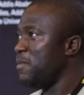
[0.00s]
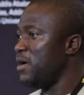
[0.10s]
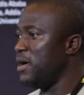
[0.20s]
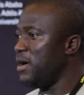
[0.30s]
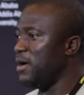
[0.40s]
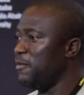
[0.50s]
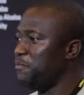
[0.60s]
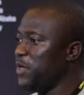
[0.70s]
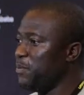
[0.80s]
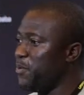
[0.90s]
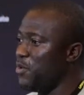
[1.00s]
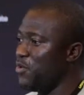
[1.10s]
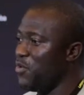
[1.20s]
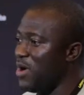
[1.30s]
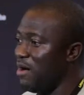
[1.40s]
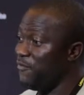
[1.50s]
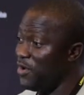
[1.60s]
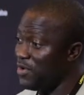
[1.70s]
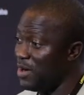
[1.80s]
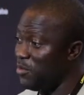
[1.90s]
uh, people who are
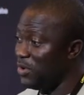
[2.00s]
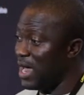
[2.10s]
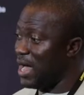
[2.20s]
vulnerable